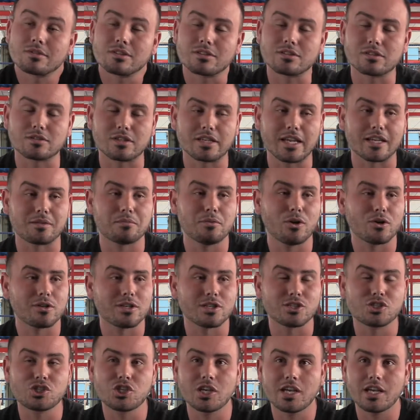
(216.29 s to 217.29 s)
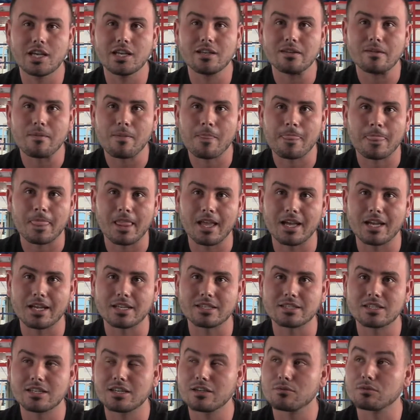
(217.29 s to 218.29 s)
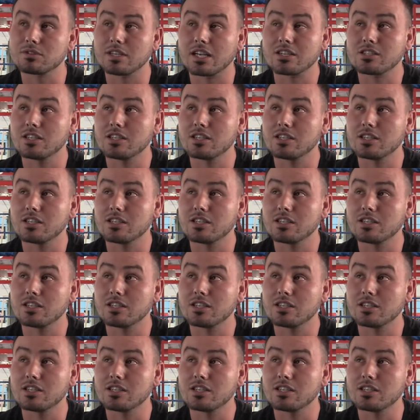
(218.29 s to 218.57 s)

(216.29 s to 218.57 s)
sat me on a chair, and it was